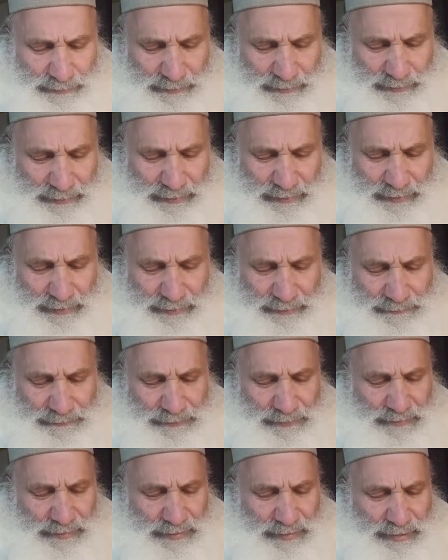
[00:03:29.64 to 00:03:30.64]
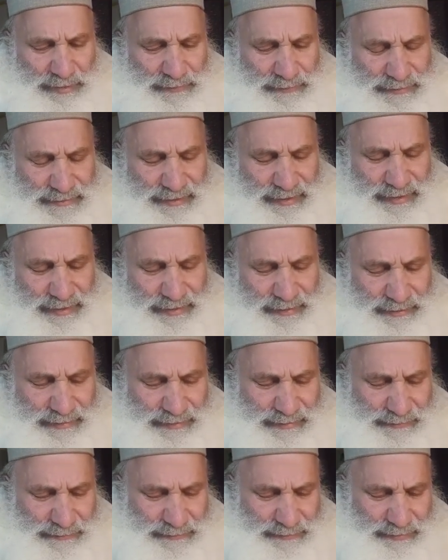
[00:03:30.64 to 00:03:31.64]

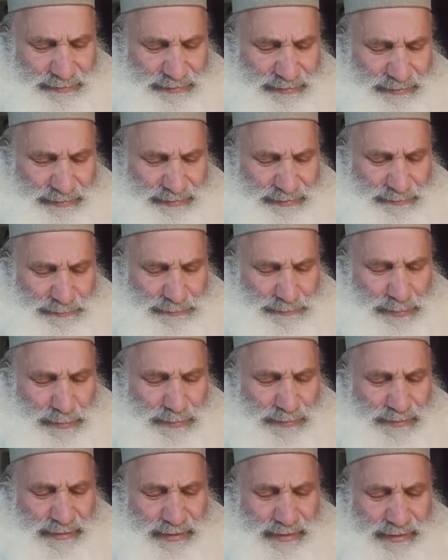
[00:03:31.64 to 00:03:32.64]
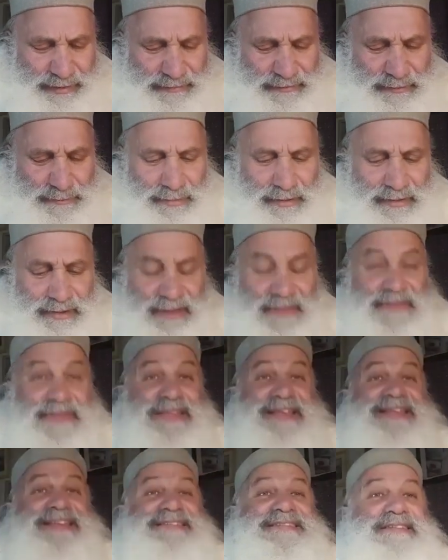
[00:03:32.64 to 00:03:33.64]
V'dak pulchan adamaka.
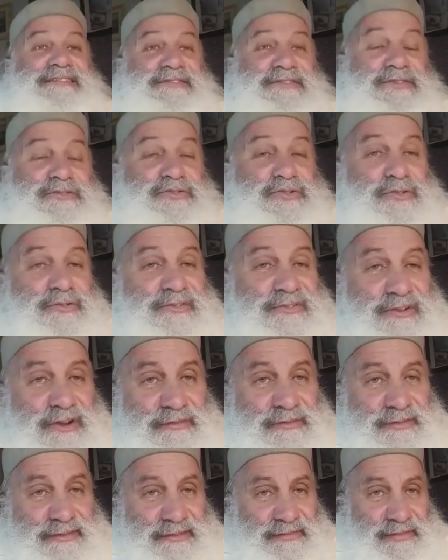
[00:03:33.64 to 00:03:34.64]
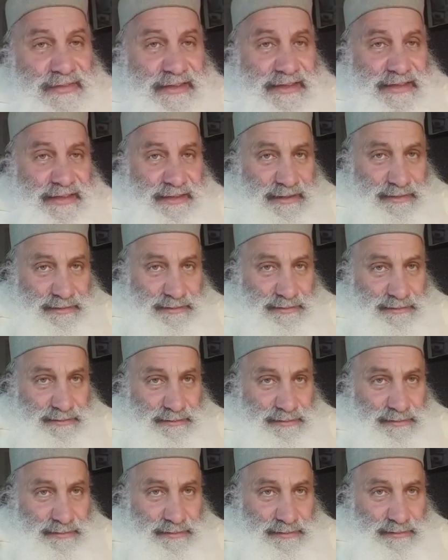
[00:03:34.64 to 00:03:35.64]
This is the true service of the king.
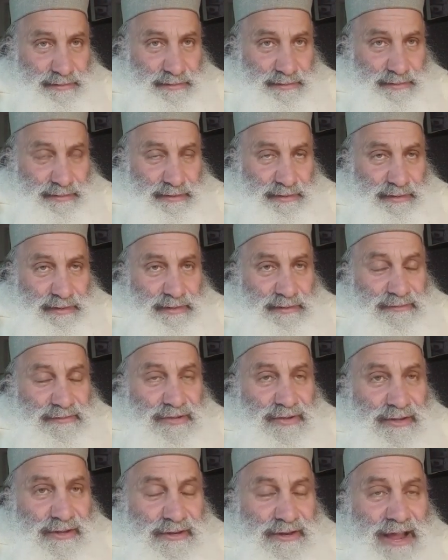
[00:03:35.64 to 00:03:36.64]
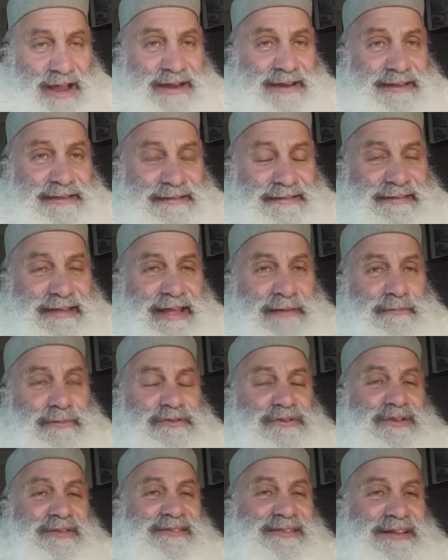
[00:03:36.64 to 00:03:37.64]
To unite his name,
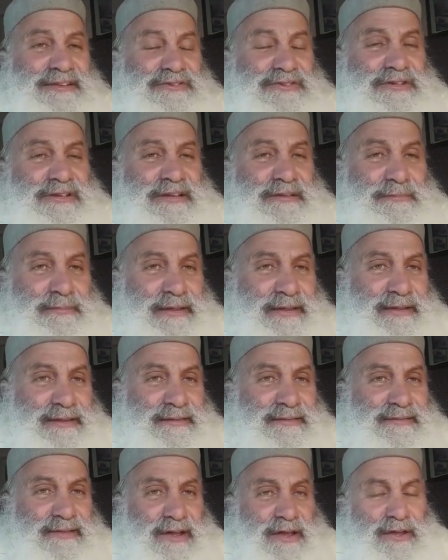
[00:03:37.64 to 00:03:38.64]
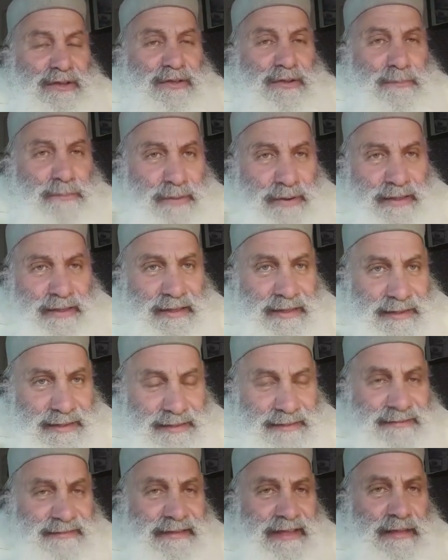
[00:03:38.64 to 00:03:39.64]
which essentially means you're bringing
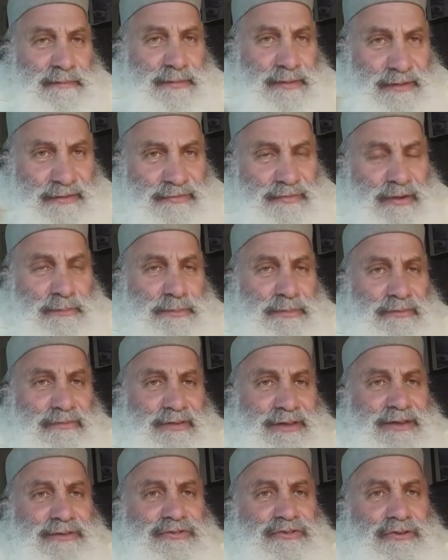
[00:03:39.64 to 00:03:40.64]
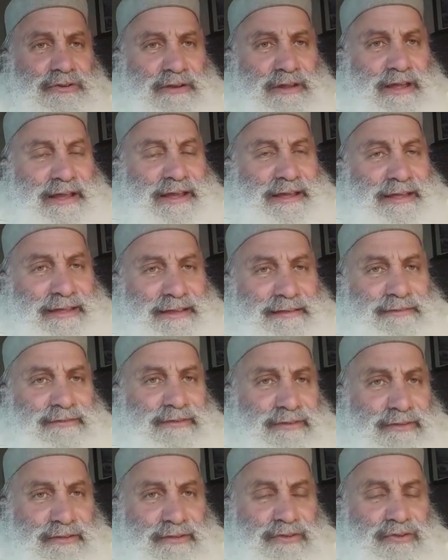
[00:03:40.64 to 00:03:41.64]
his name, his reputation,
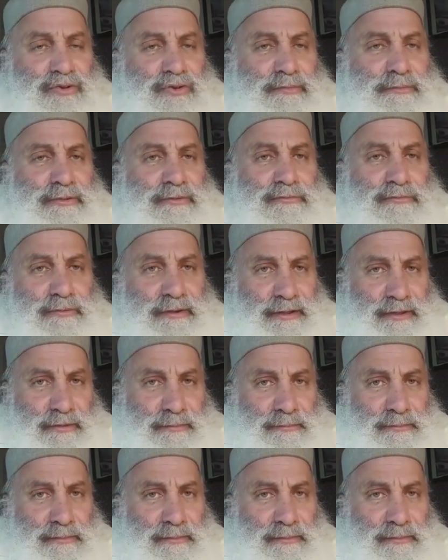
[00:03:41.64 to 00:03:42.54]
into the human realm